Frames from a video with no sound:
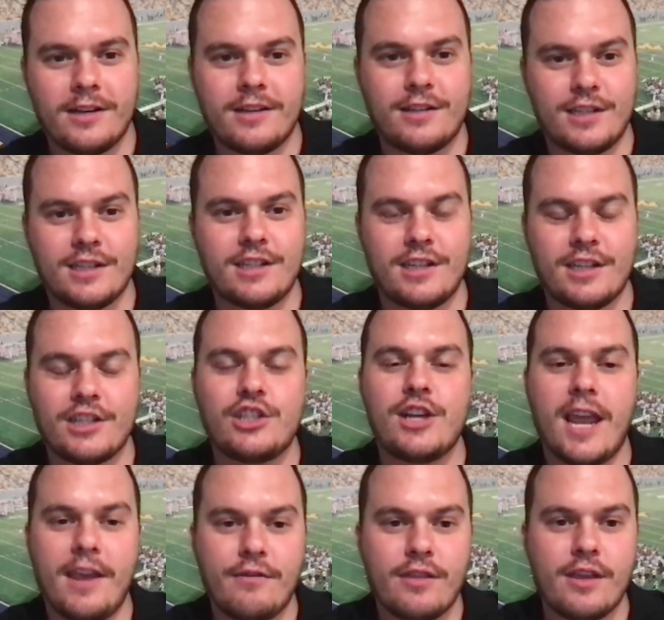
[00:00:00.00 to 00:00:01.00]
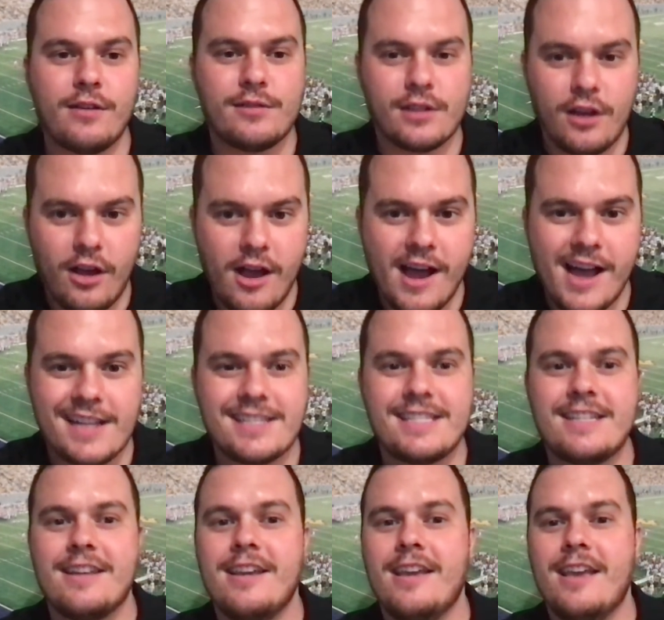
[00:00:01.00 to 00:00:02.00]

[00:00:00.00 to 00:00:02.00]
to shave those costs